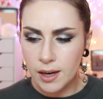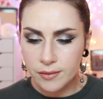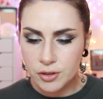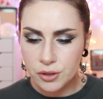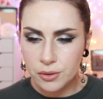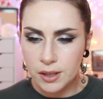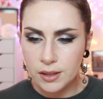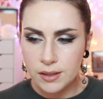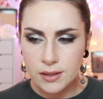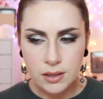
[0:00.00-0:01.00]
I have to show you,
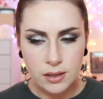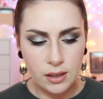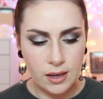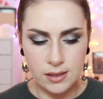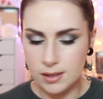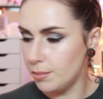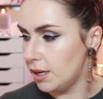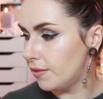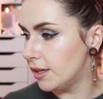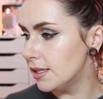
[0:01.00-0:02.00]
is it? Yes, I
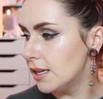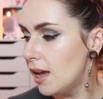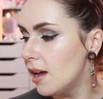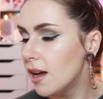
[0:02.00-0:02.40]
believe it is.